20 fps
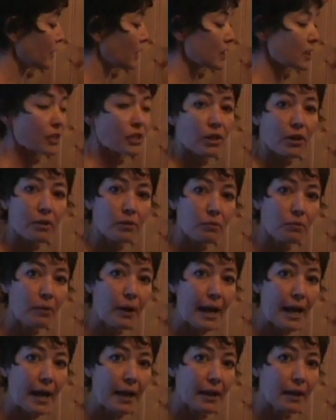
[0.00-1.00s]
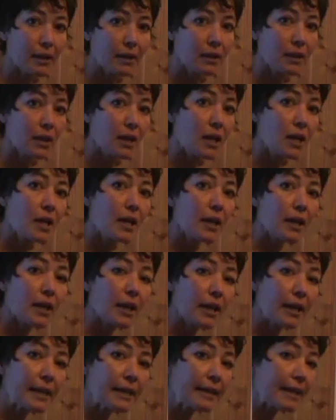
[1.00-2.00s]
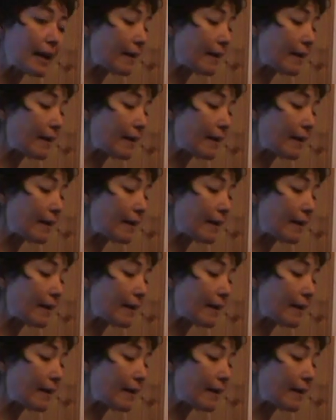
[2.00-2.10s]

a certain way. In